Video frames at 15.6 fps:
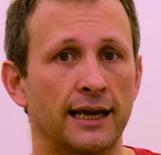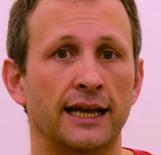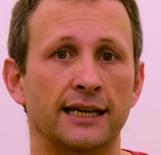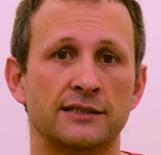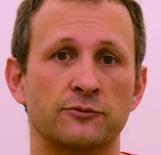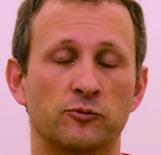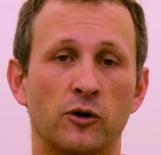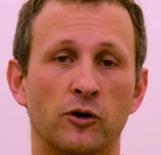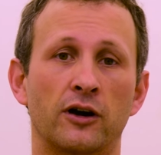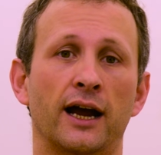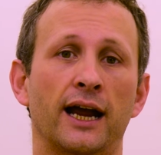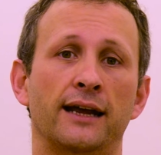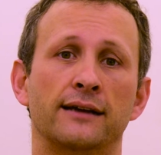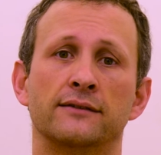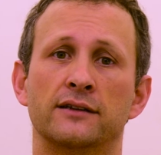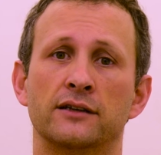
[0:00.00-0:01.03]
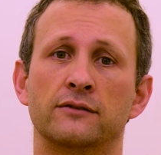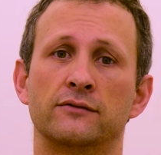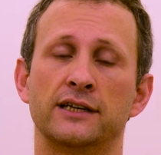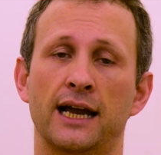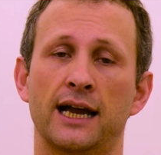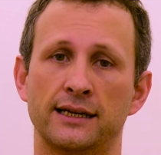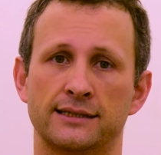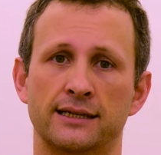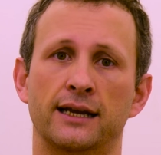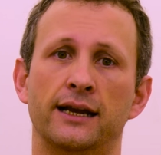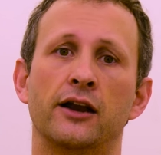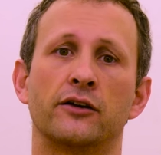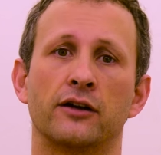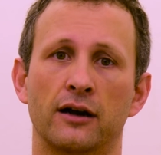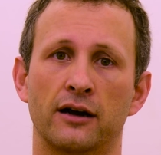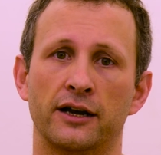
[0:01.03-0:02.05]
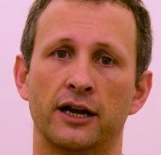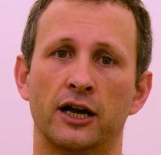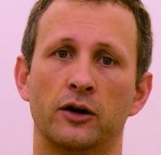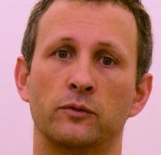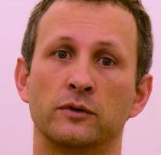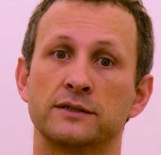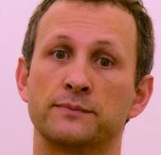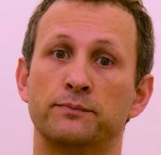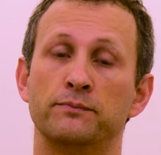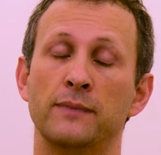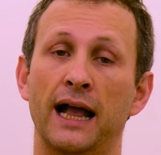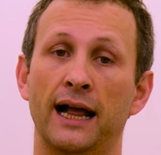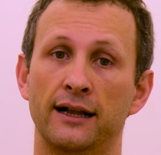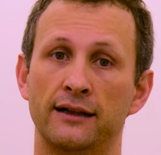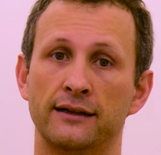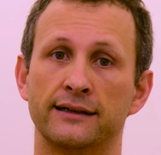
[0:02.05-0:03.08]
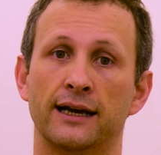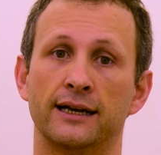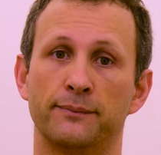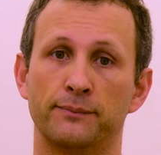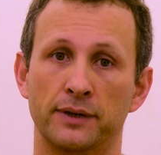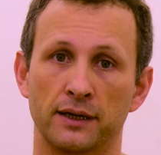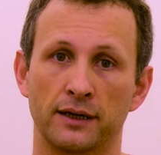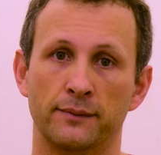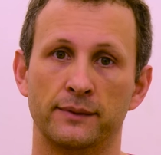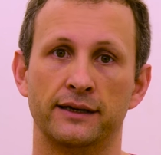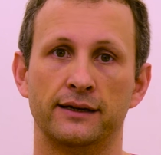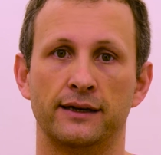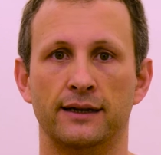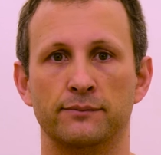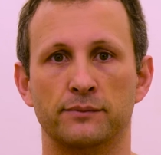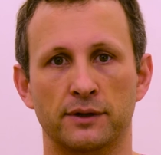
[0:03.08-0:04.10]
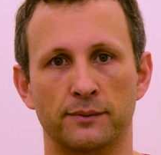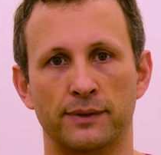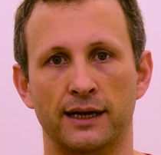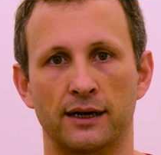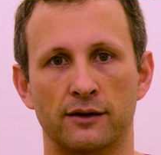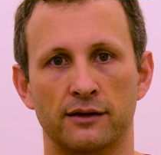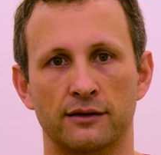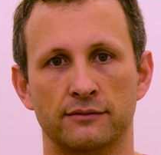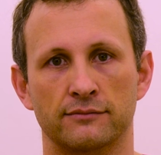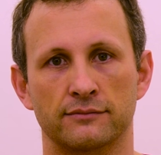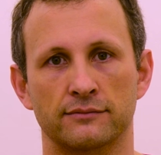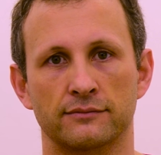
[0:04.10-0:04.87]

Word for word: is why the reactor in Lugano was held at a permanent input power.